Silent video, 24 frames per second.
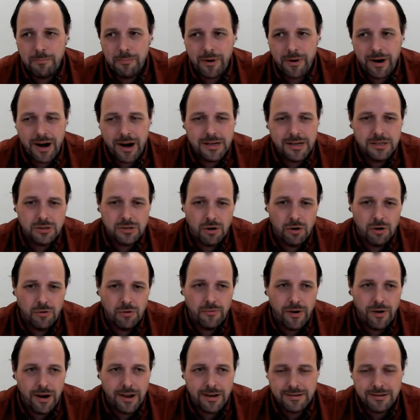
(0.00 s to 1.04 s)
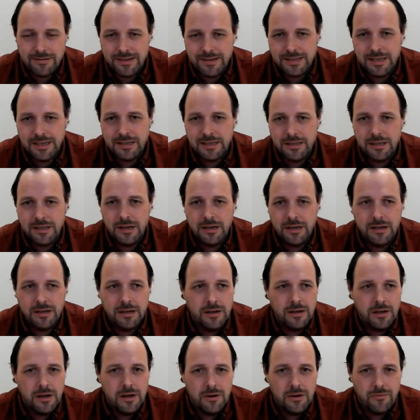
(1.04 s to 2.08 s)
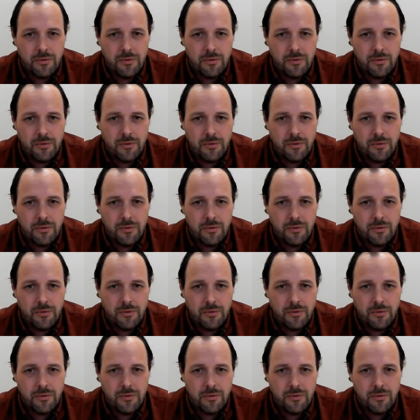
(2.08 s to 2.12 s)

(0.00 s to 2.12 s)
price of electricity